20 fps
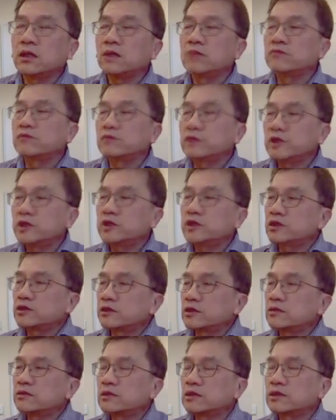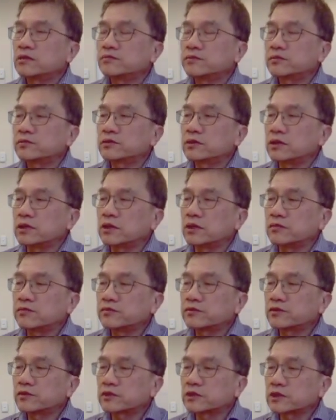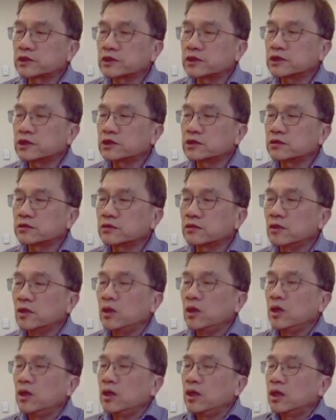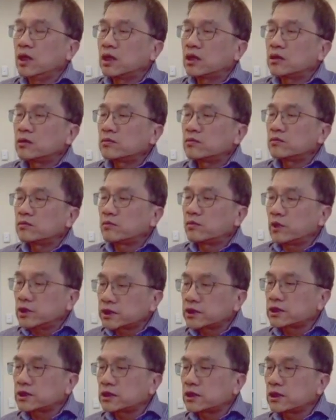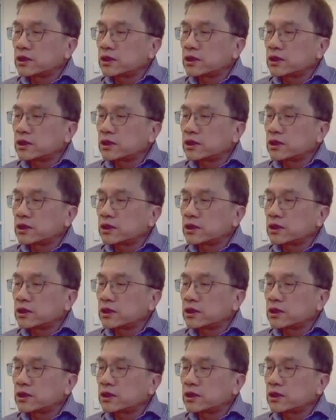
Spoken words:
for each genre of translation what